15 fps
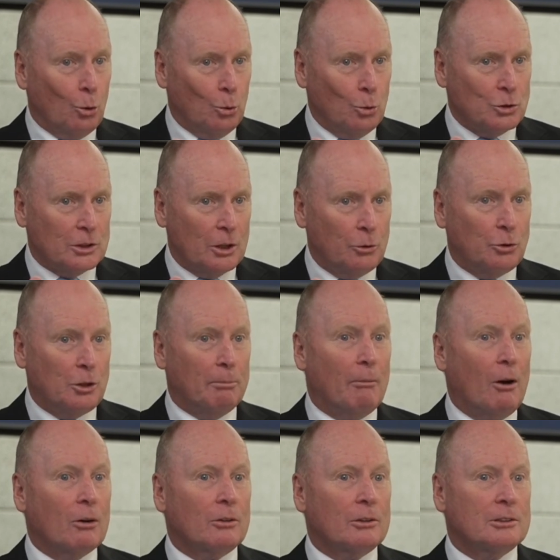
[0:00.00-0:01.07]
also
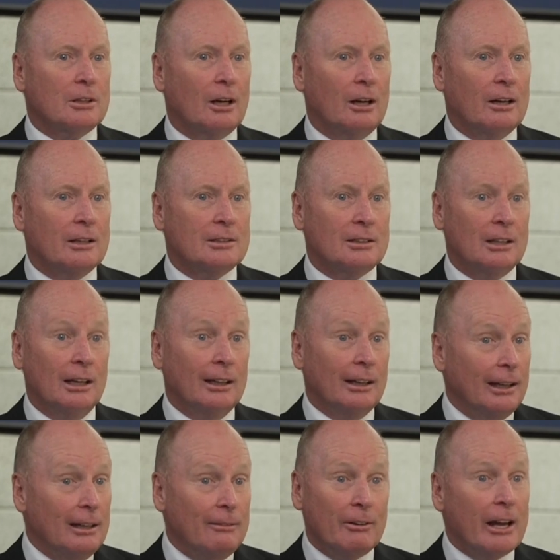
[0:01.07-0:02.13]
democratise
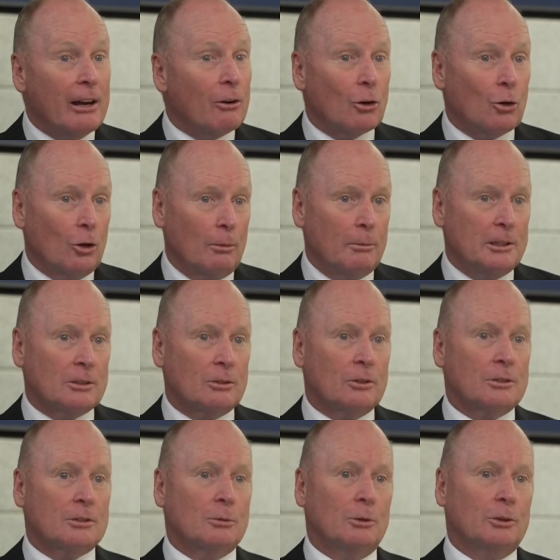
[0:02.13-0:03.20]
even our economies
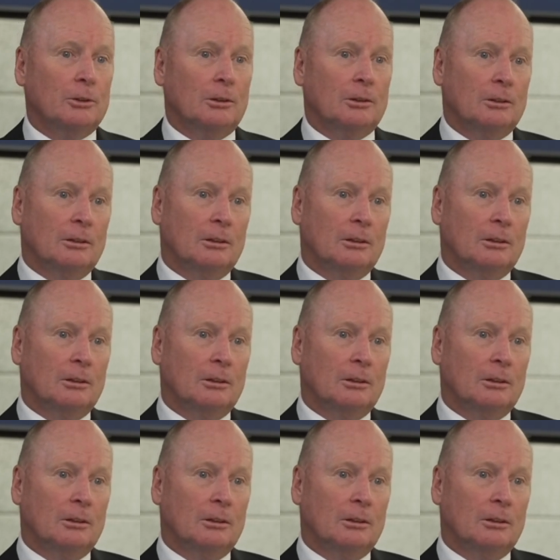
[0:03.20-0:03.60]
across the world?